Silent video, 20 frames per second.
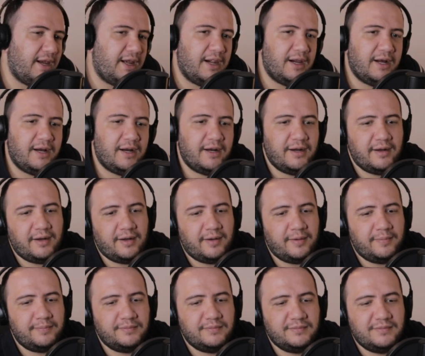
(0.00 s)
Uh,
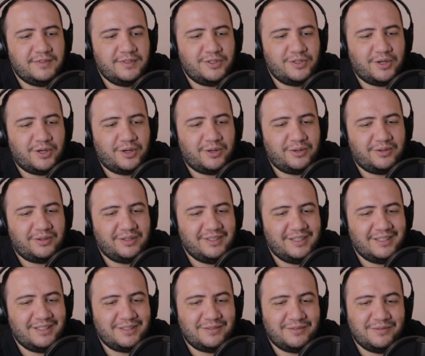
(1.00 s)
so
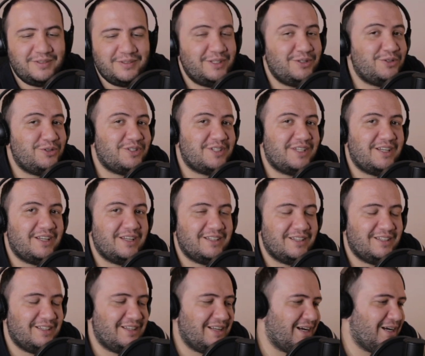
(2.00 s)
it's interesting
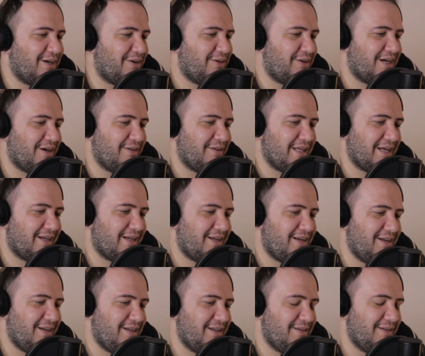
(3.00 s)
how how that
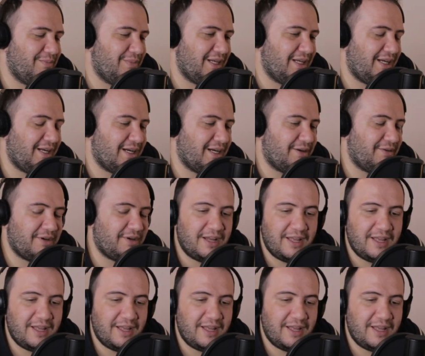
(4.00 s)
played out,